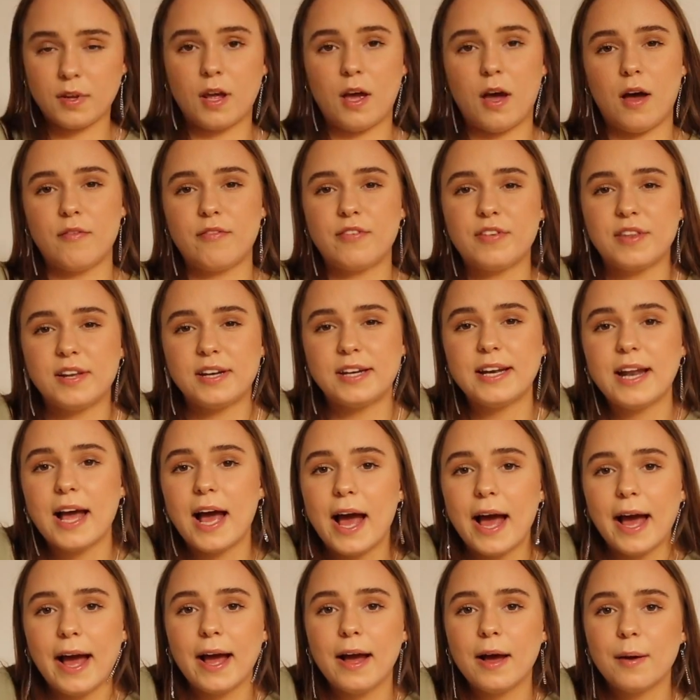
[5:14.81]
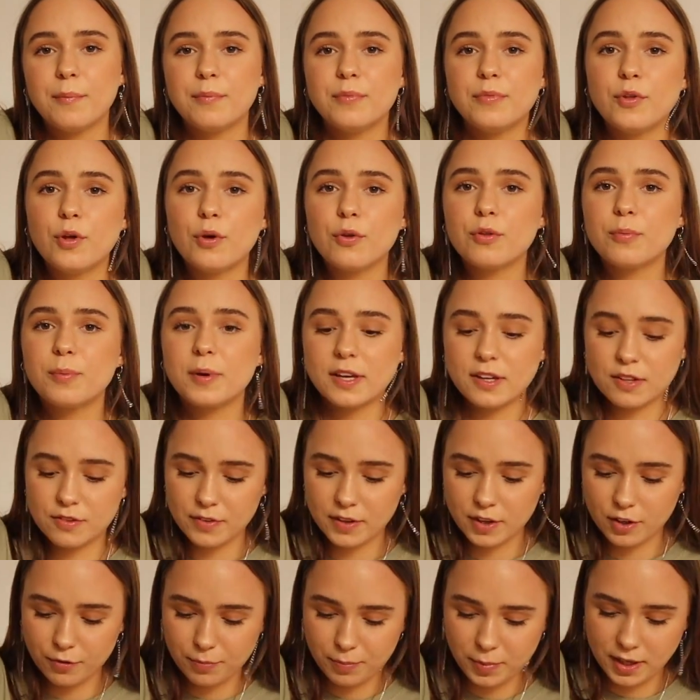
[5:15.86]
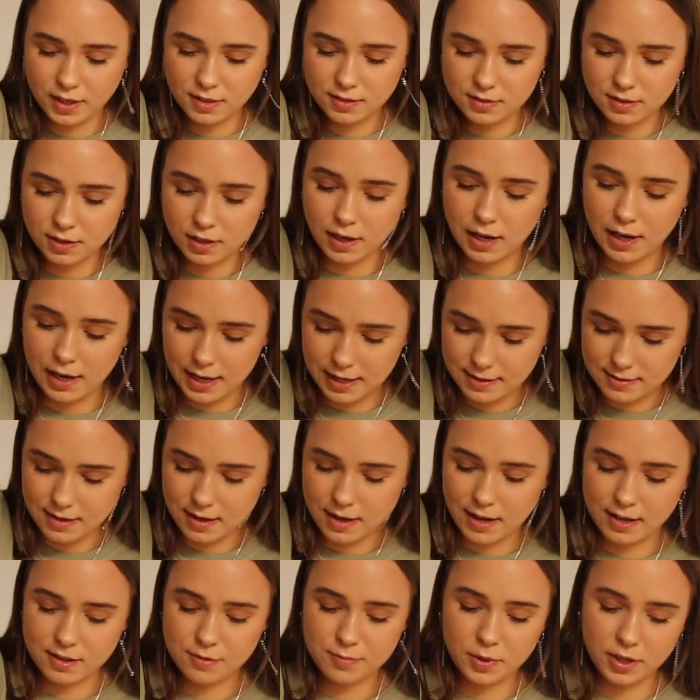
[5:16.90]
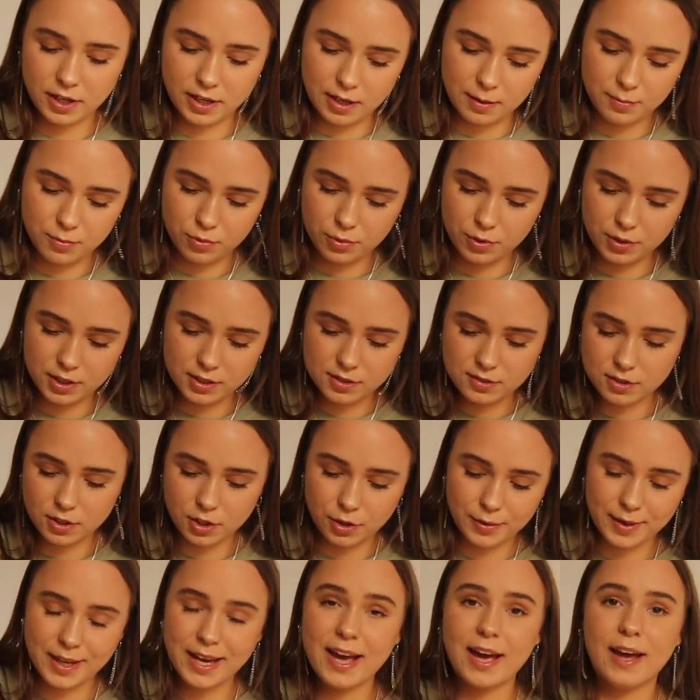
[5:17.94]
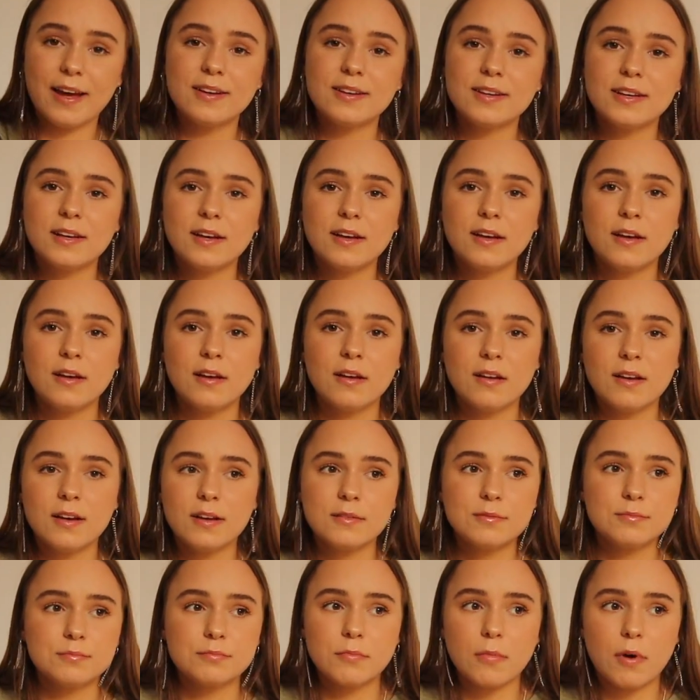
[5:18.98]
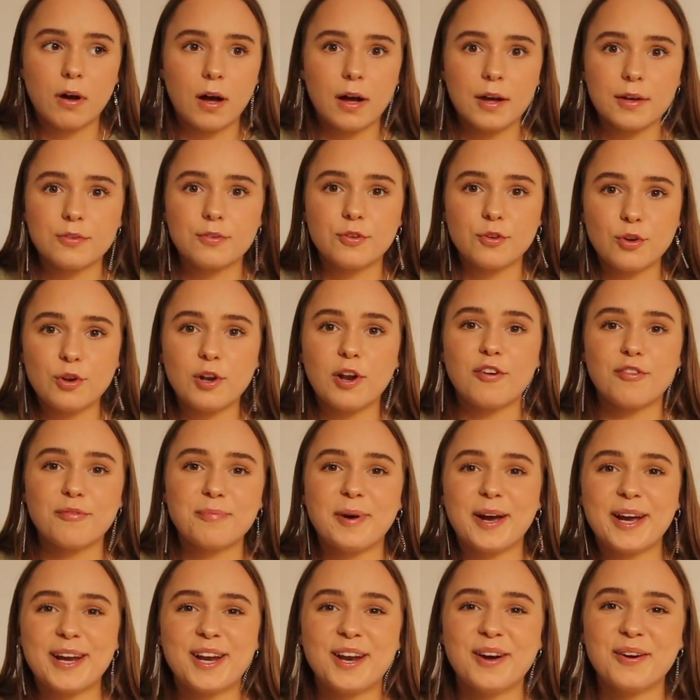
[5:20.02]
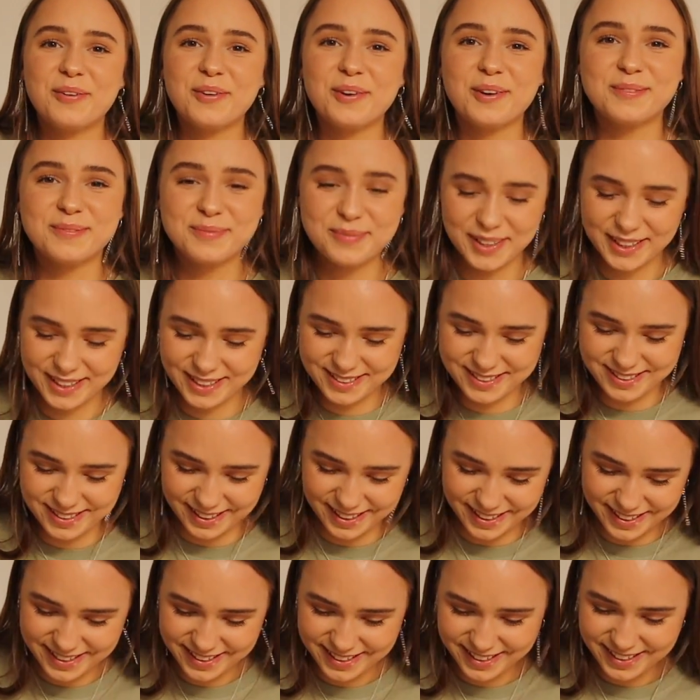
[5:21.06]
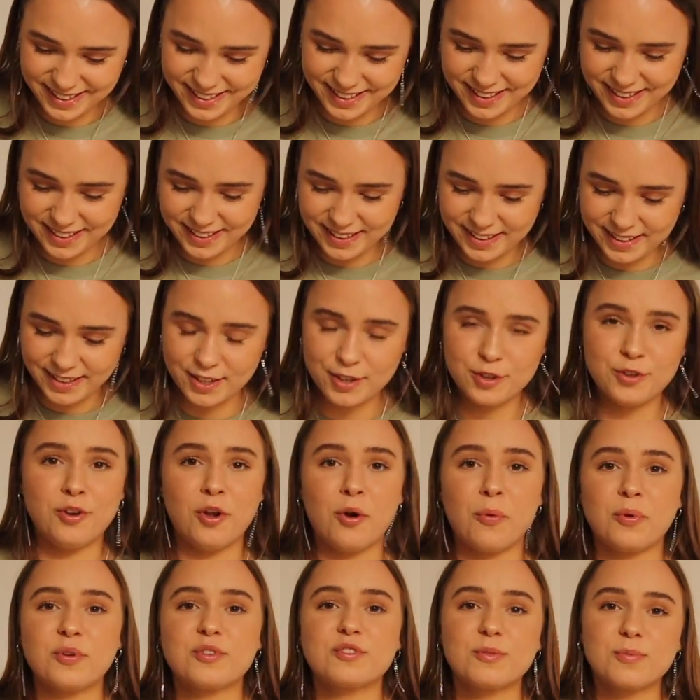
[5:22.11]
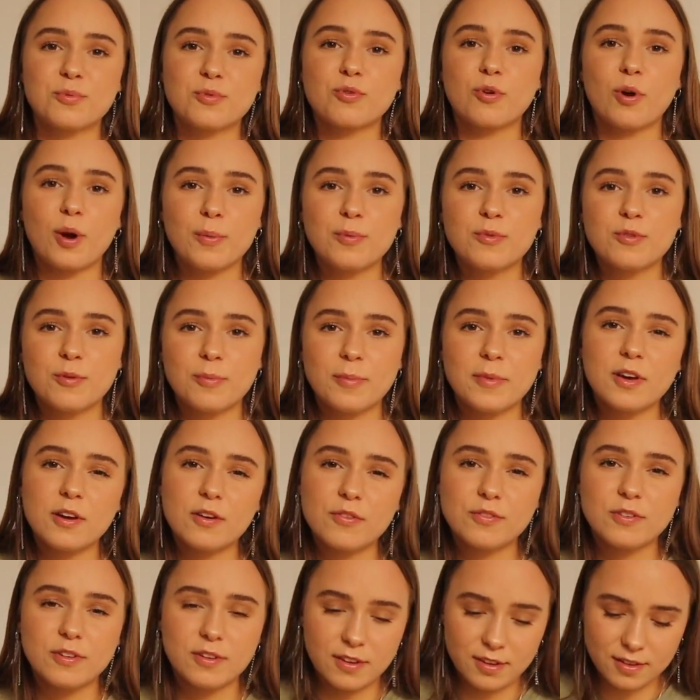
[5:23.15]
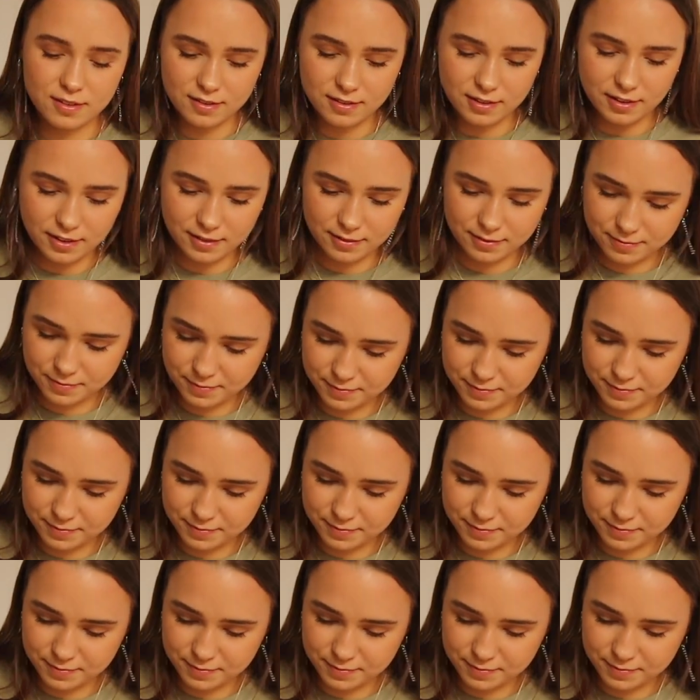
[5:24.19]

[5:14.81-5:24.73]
other than that, I'm not the biggest fan of pizza unless it has pineapple on it. So yeah, I do love pineapple on pizza. No one subscribes to me after this. Like.